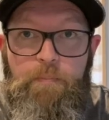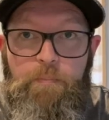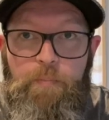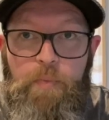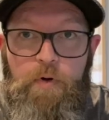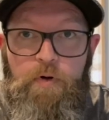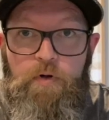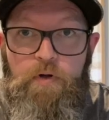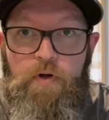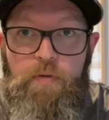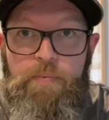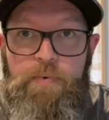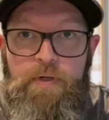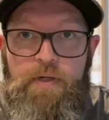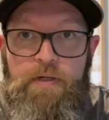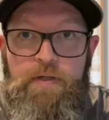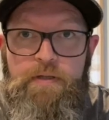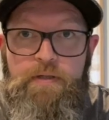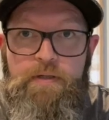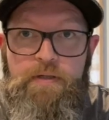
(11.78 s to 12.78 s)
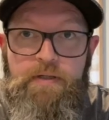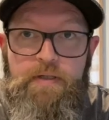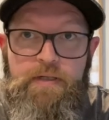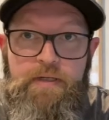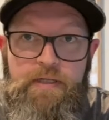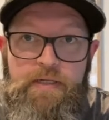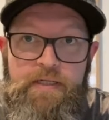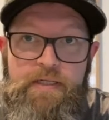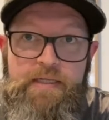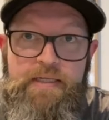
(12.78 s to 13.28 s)
Bottle opener,
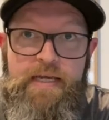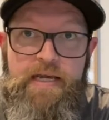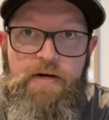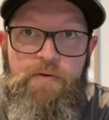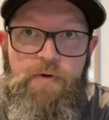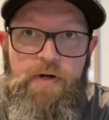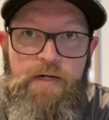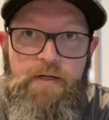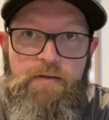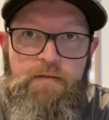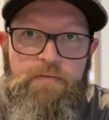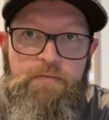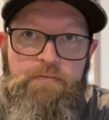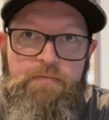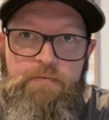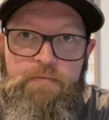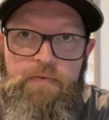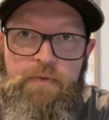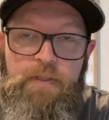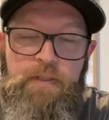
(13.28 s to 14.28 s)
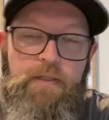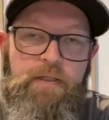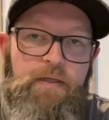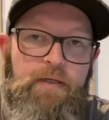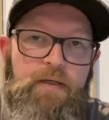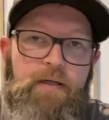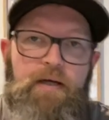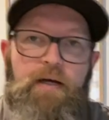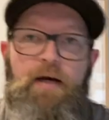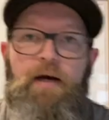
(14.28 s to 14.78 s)
keyring.
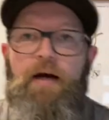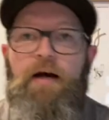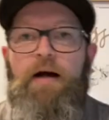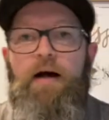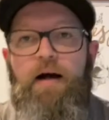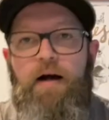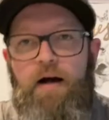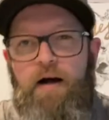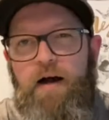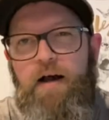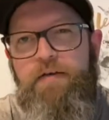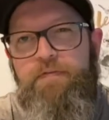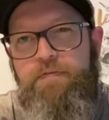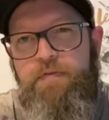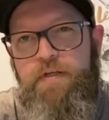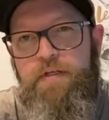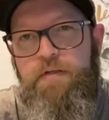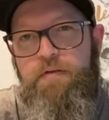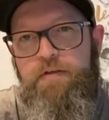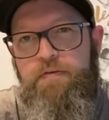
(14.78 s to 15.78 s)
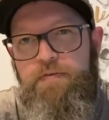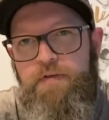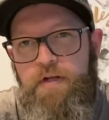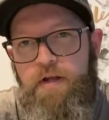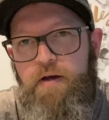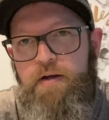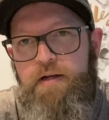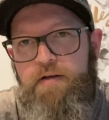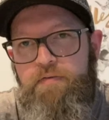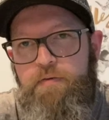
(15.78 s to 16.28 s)
I feel if you
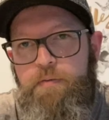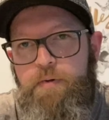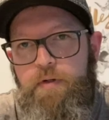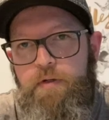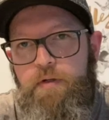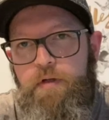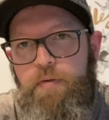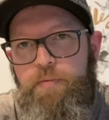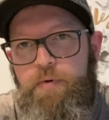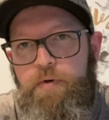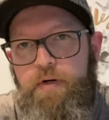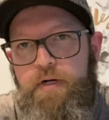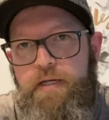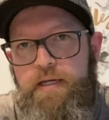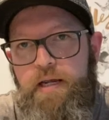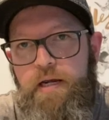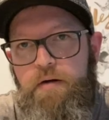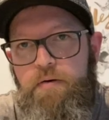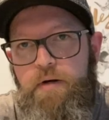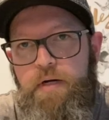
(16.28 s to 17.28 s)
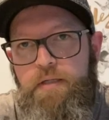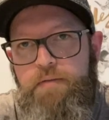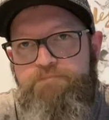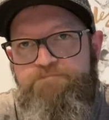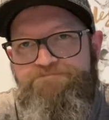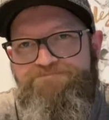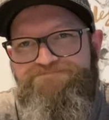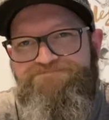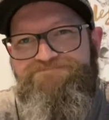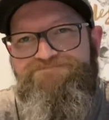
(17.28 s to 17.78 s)
don't have a bottle opener and a keyring,
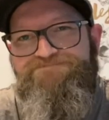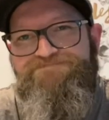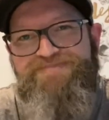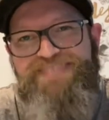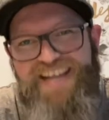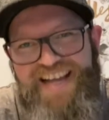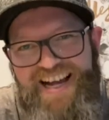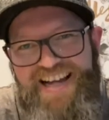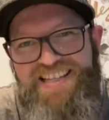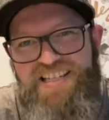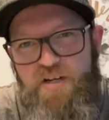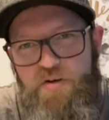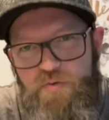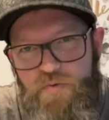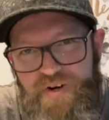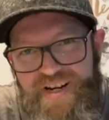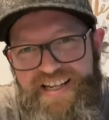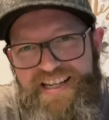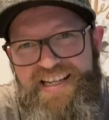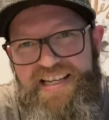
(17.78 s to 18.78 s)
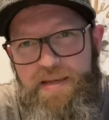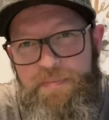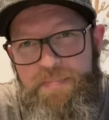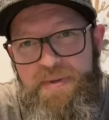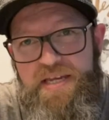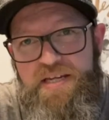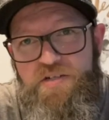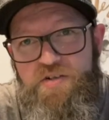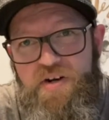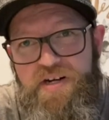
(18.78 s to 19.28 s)
are you really a
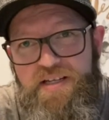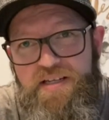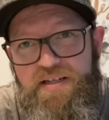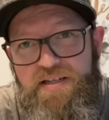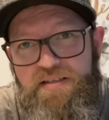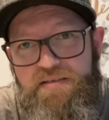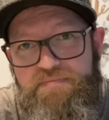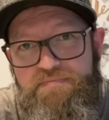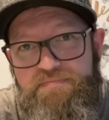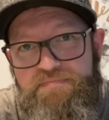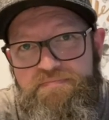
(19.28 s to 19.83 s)
beer drinker?